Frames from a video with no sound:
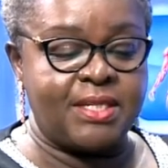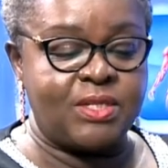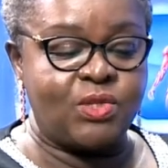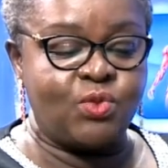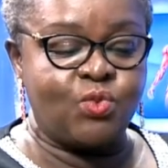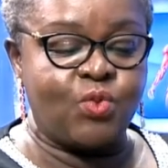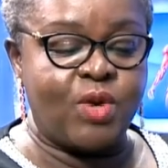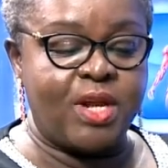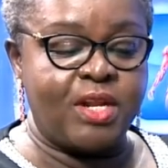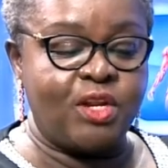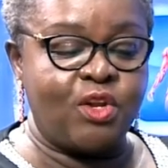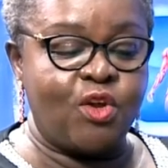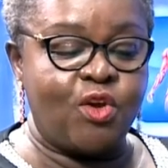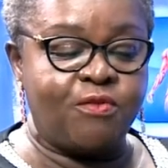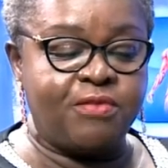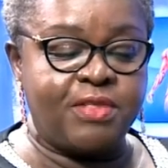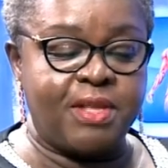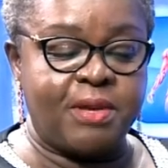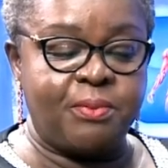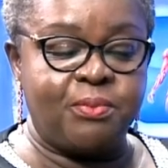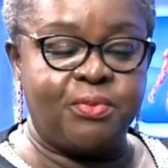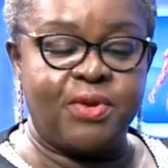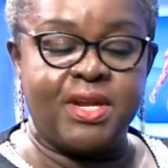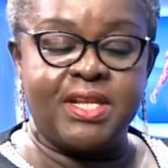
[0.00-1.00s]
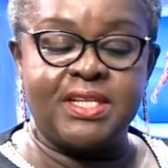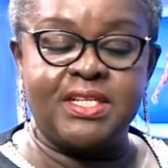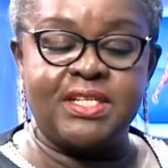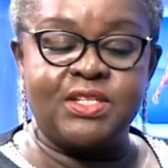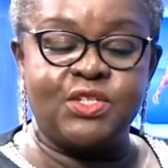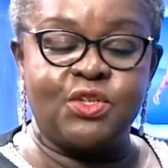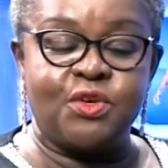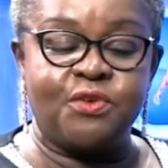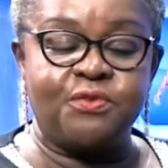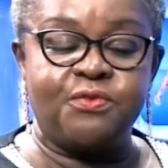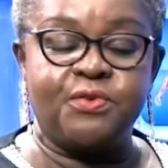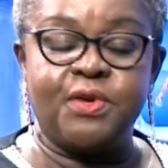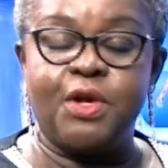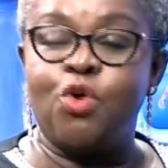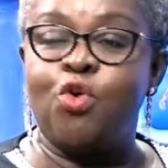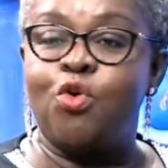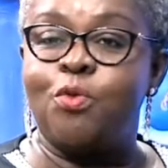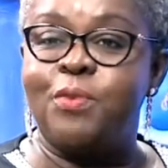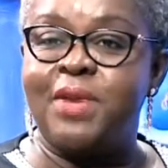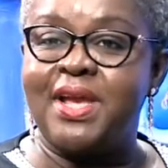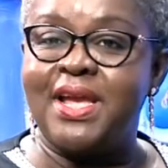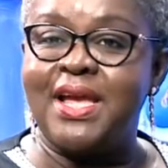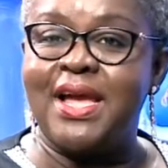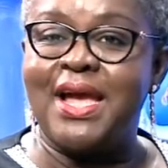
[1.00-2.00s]
is one of the branches of
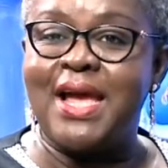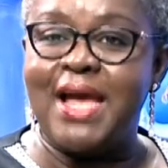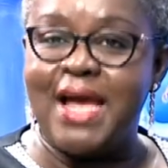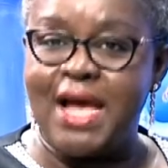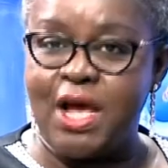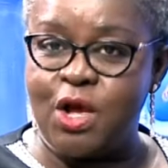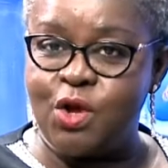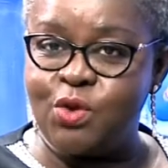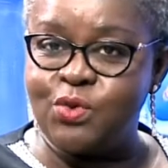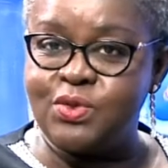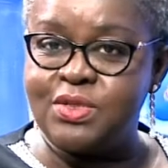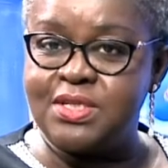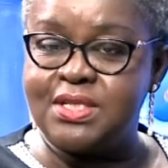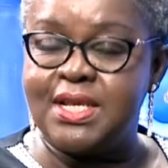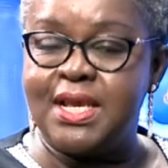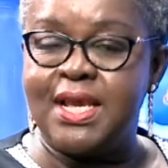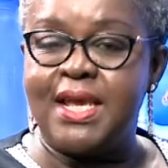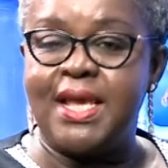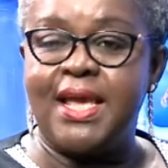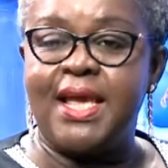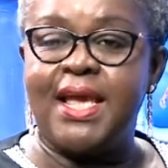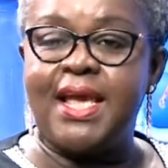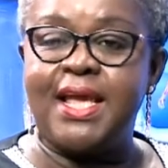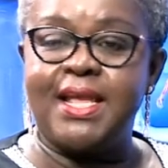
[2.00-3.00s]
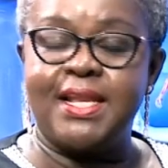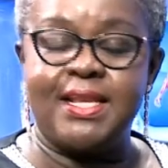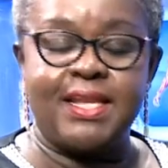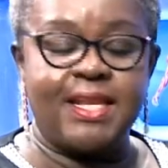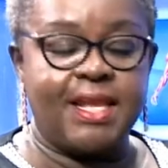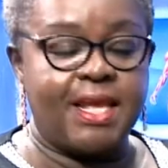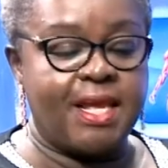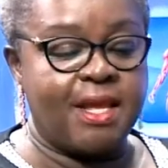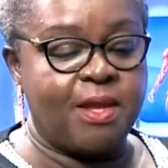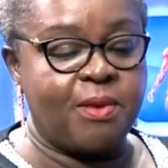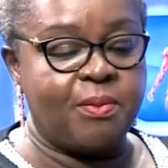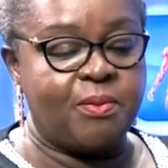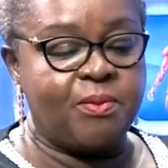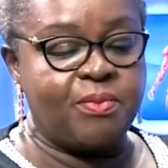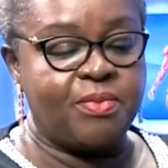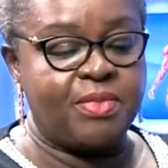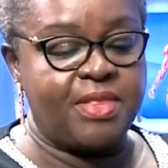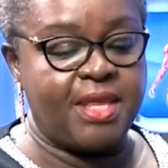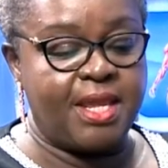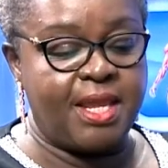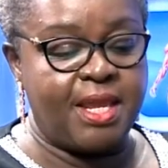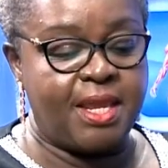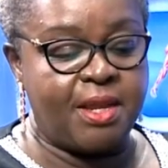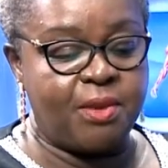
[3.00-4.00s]
Omega House, and
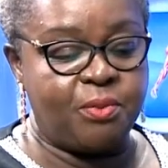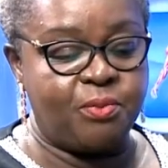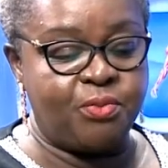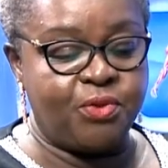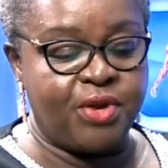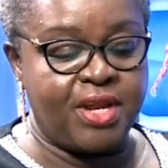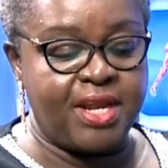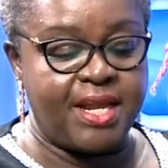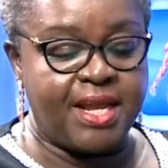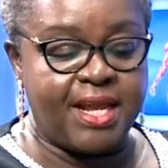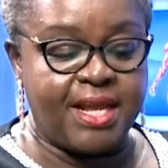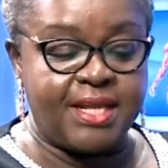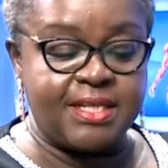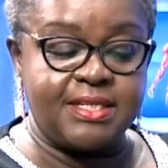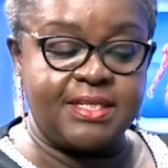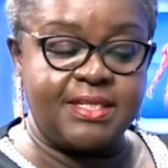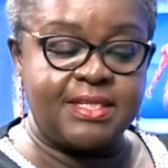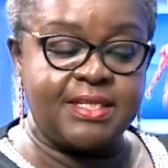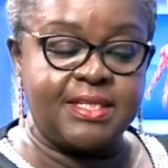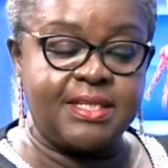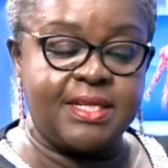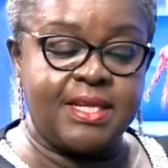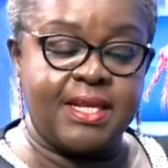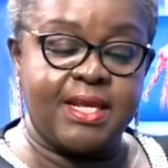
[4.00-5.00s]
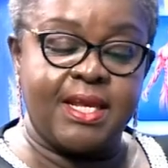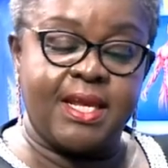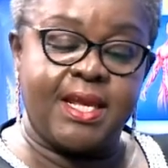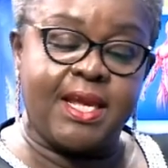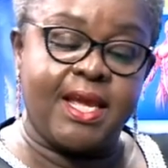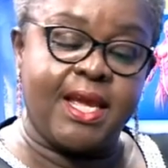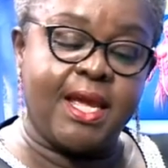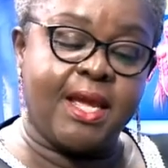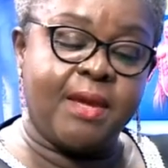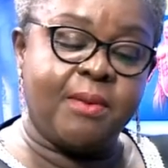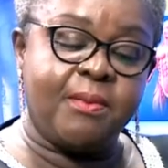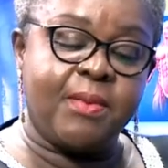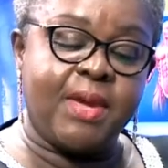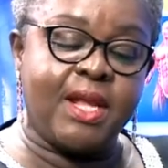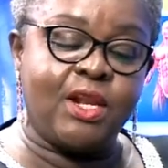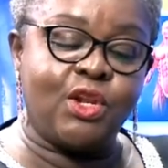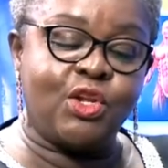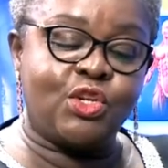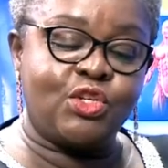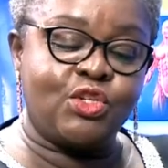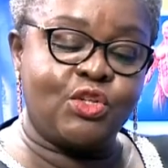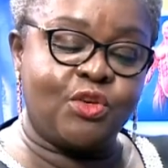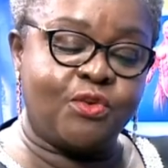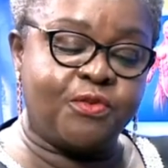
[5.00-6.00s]
they bring us a
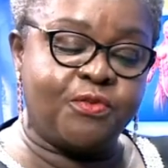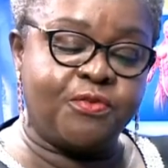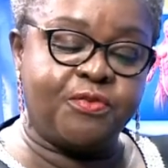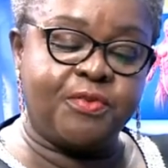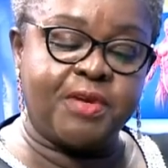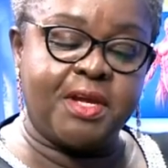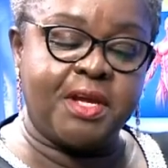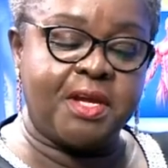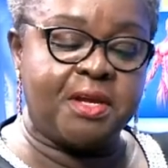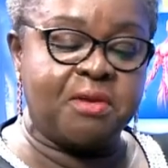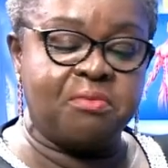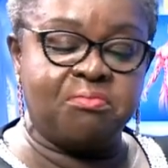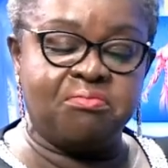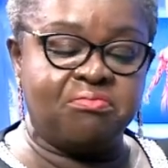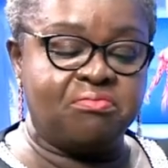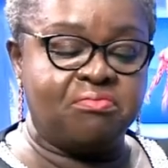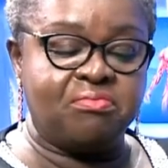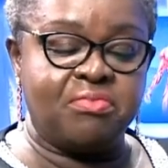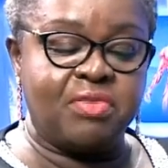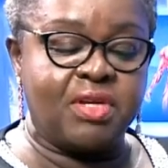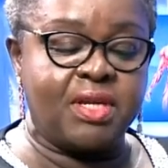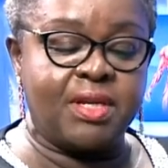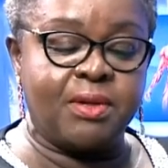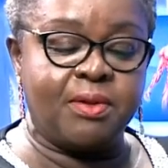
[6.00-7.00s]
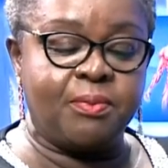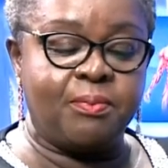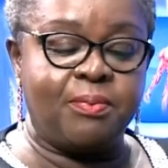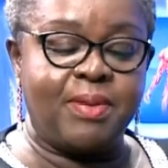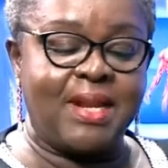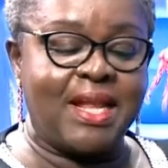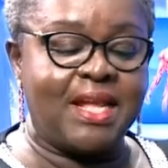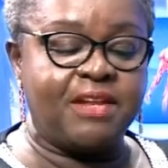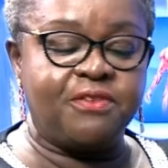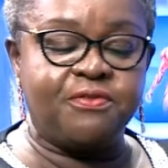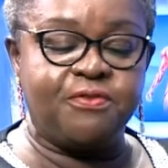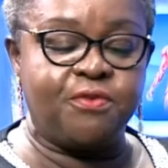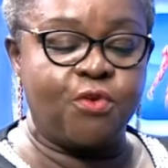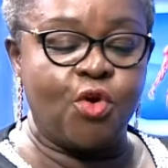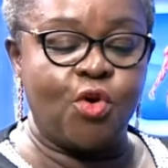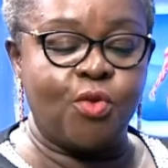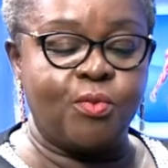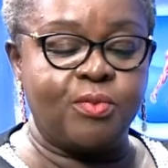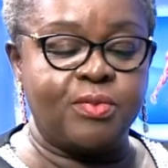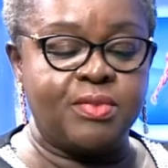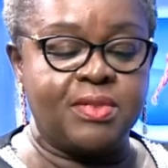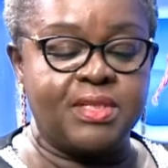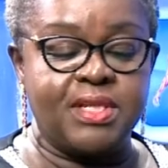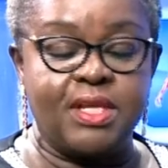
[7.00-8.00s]
lot of
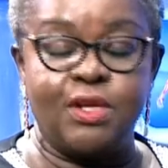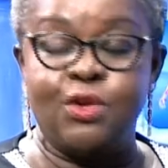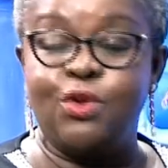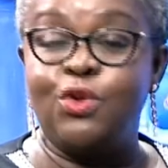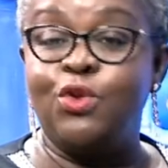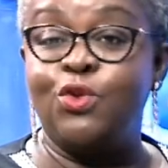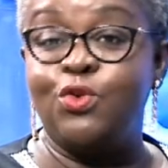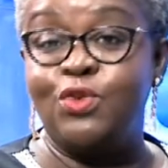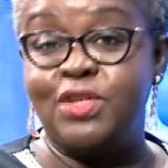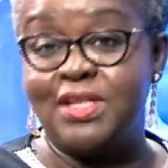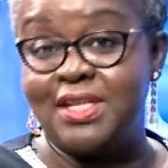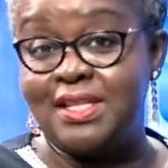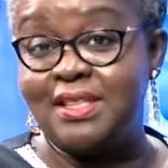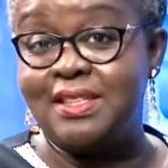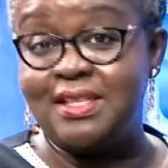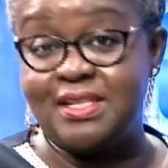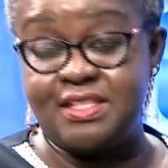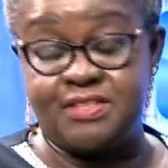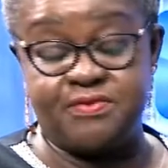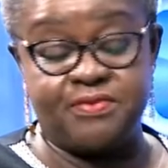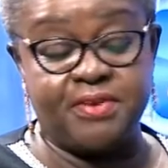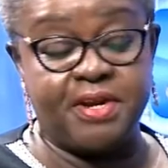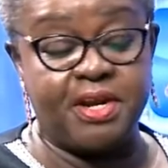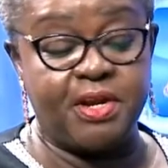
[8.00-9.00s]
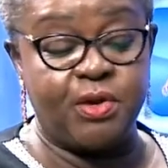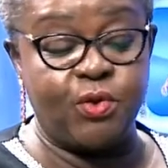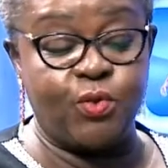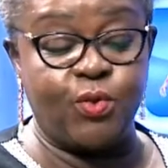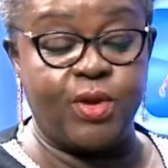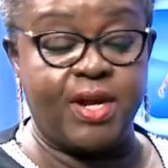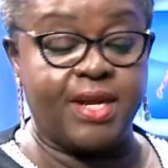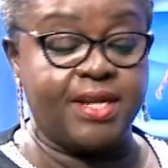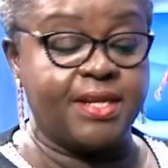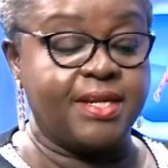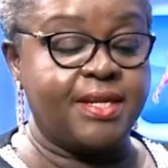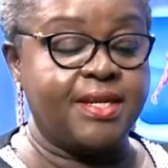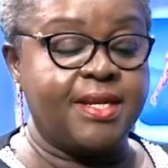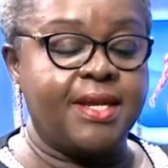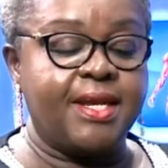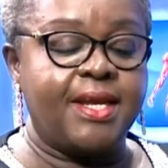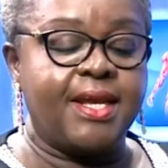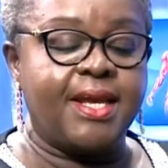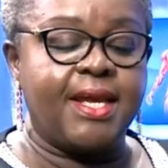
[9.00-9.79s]
platforms, including this very one.